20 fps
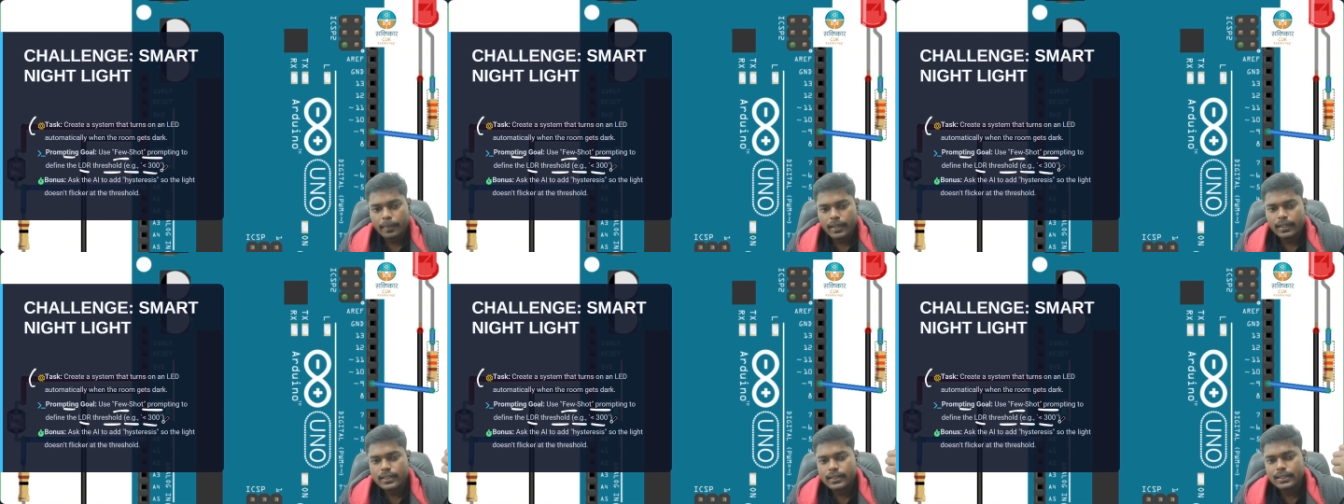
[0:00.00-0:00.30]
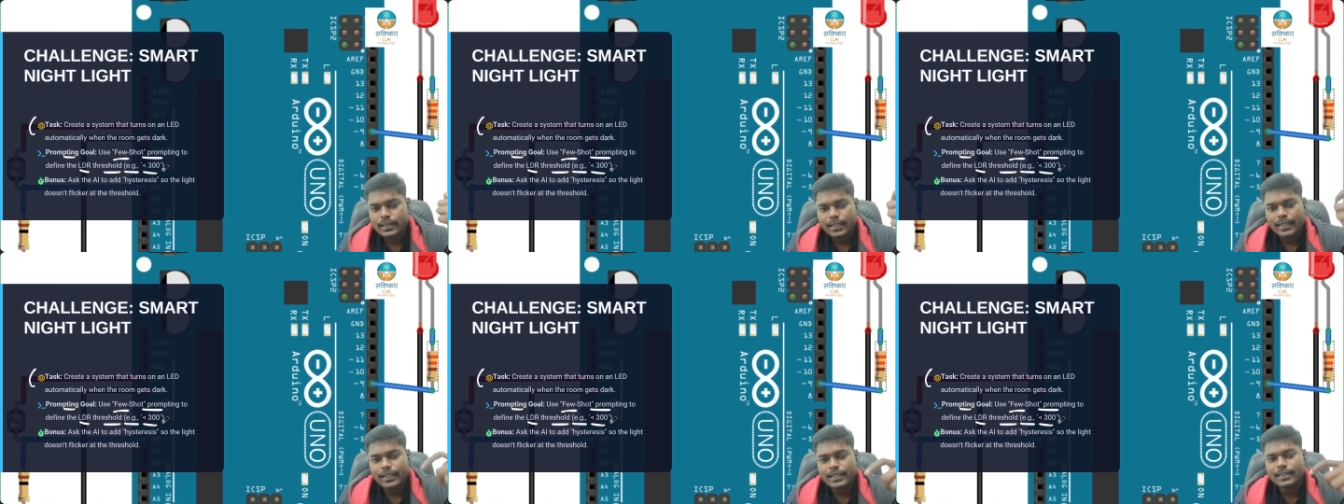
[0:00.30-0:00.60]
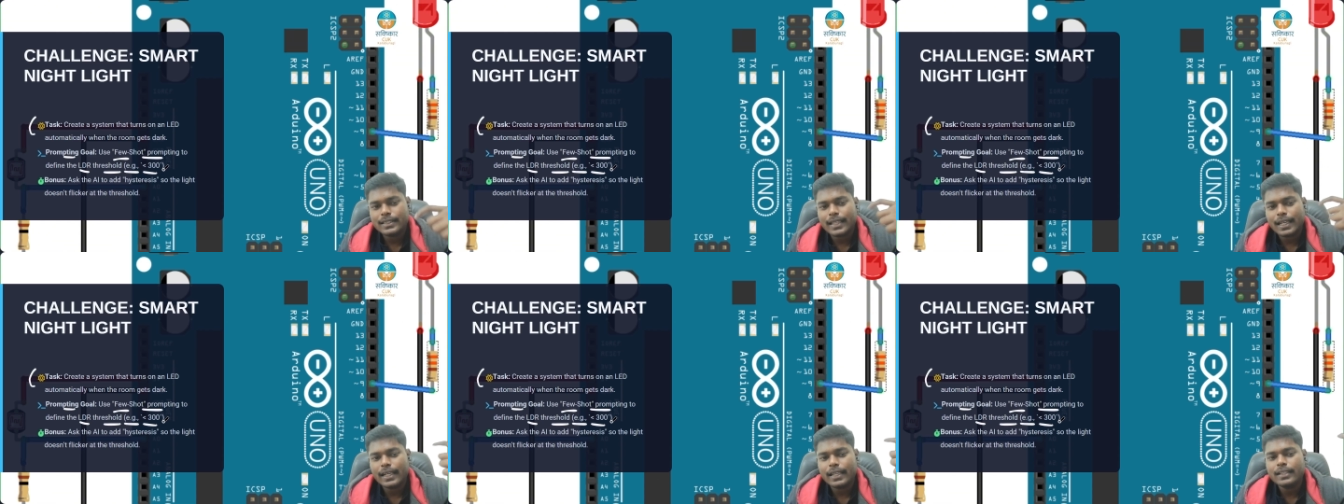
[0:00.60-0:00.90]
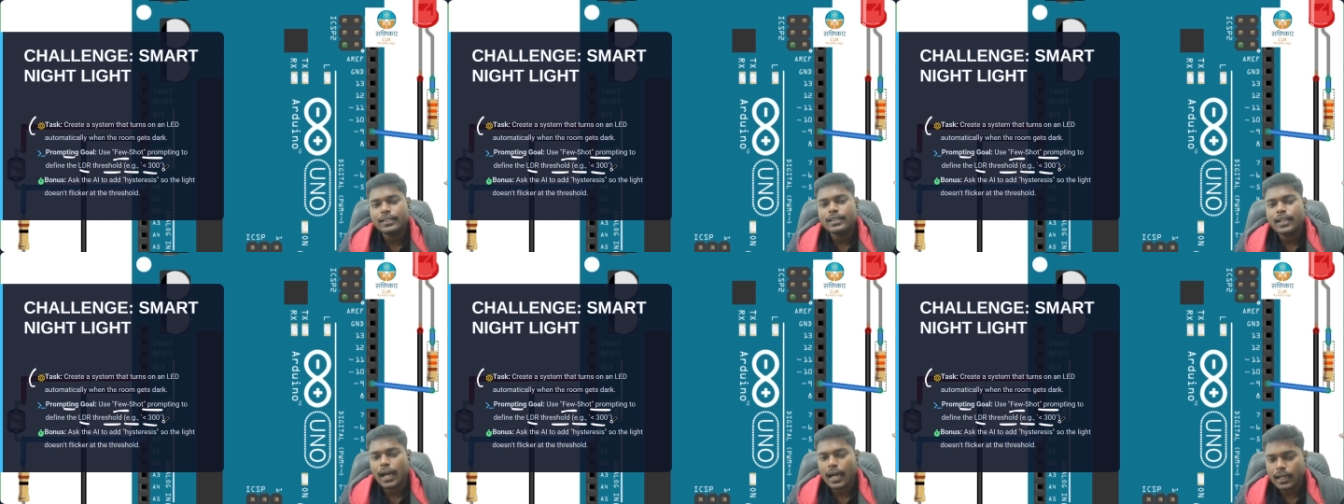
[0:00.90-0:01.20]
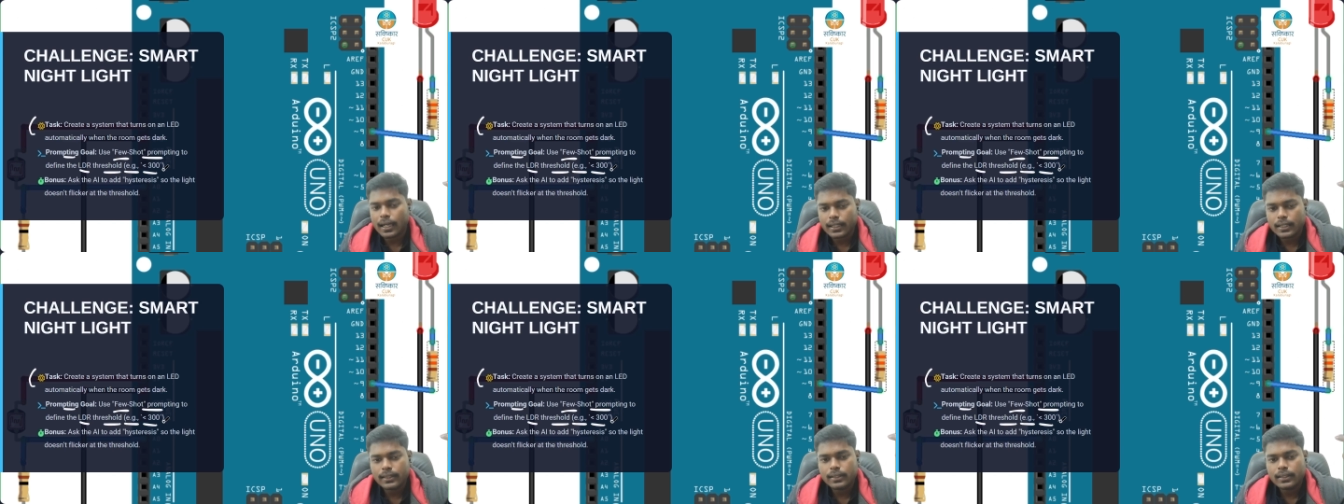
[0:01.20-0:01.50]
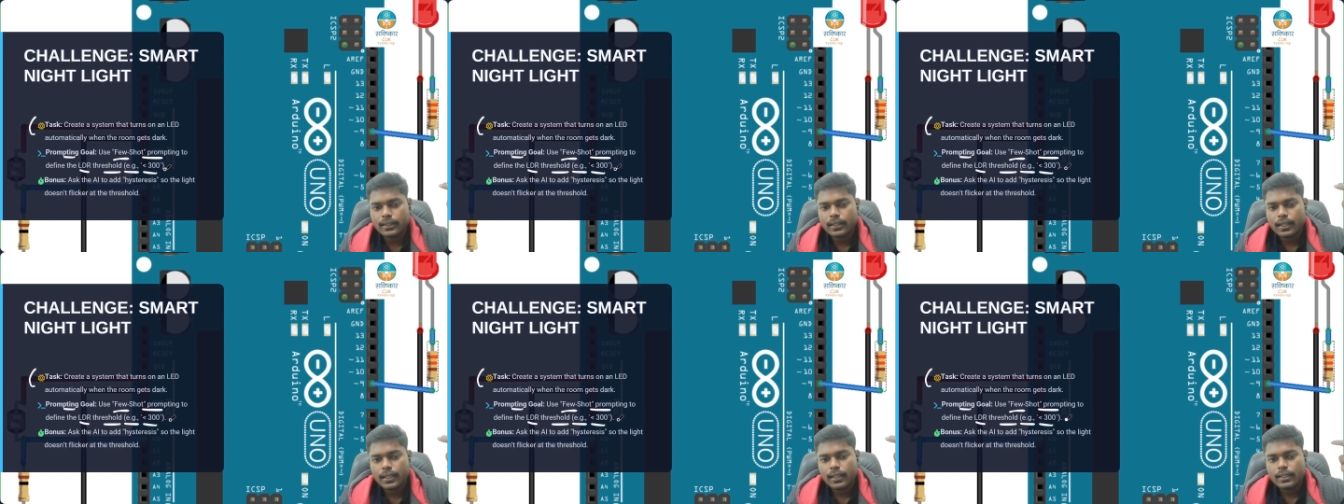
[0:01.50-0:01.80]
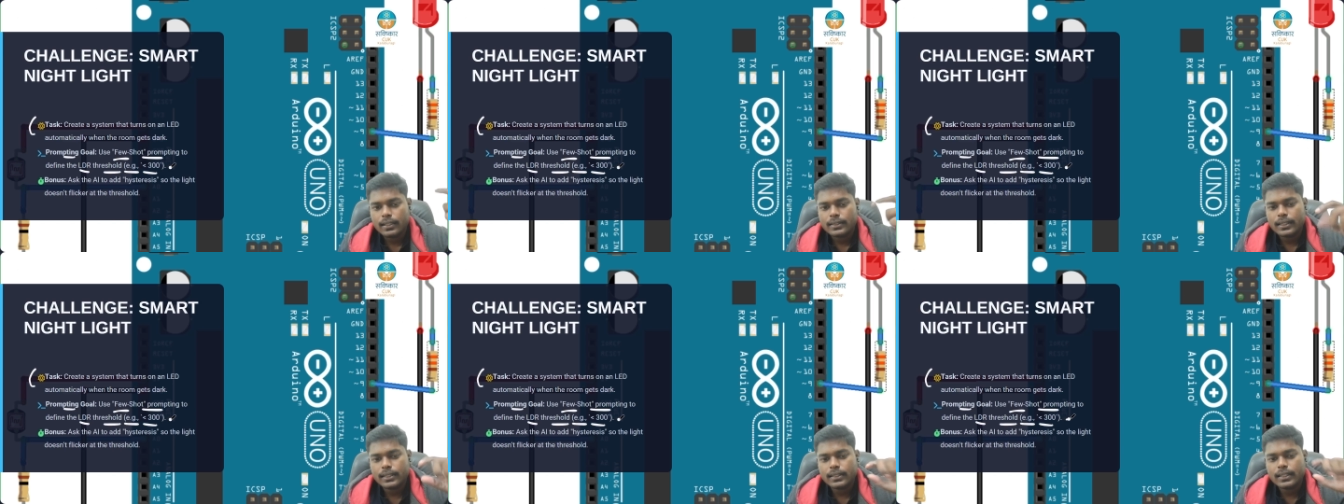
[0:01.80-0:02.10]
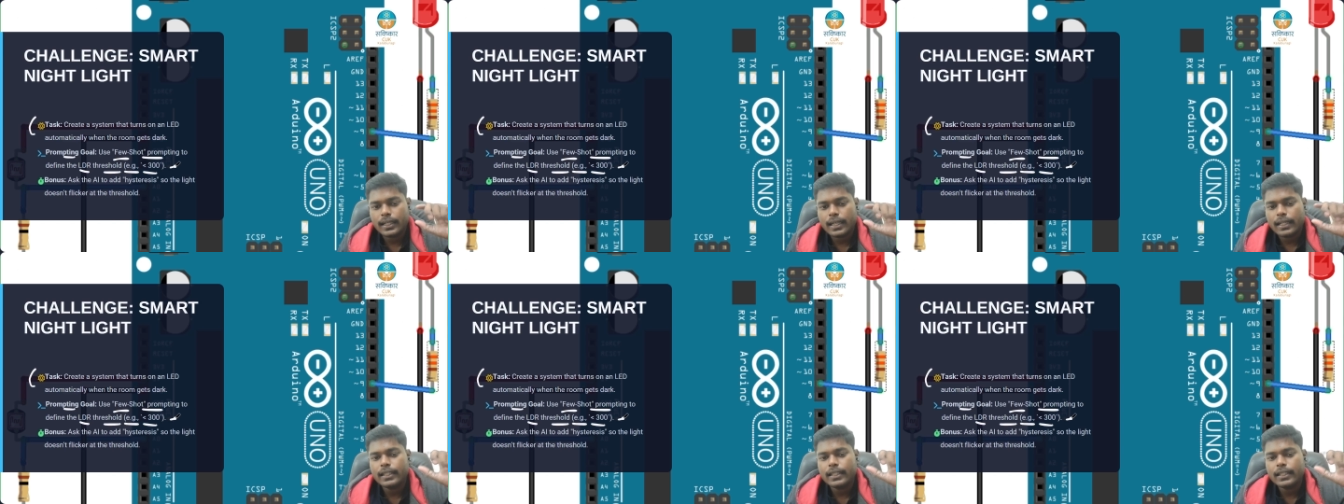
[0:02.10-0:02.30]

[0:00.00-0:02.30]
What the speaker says: means it's getting darker, then